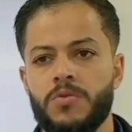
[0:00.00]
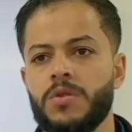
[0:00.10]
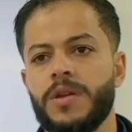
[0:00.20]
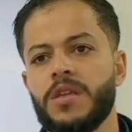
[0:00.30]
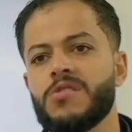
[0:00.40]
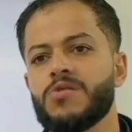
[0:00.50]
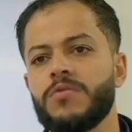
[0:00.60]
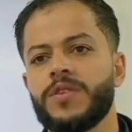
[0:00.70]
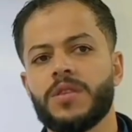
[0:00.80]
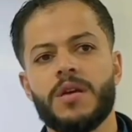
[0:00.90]
Normally the
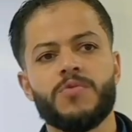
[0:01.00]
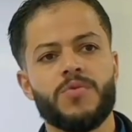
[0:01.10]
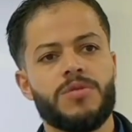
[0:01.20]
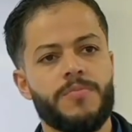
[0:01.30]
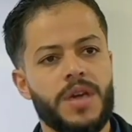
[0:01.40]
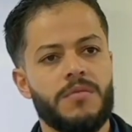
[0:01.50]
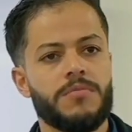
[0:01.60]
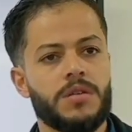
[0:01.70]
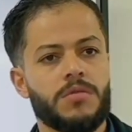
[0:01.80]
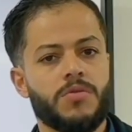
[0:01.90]
solvent comes with the big
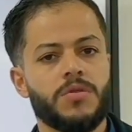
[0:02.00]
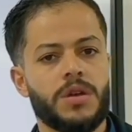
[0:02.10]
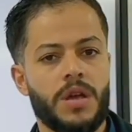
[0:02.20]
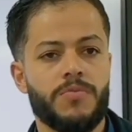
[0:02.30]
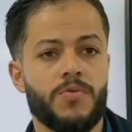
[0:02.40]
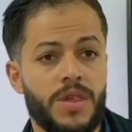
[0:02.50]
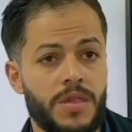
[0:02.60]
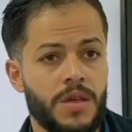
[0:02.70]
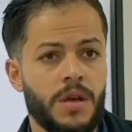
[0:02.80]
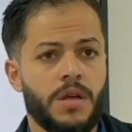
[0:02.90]
amount, the solid comes
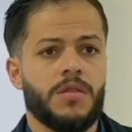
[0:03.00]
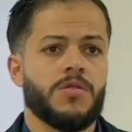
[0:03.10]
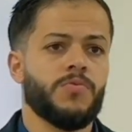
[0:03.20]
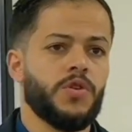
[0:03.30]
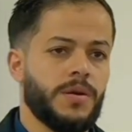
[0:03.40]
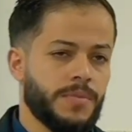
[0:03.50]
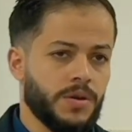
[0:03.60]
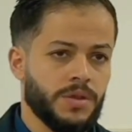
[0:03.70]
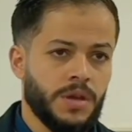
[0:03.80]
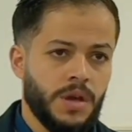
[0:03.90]
with the small amount.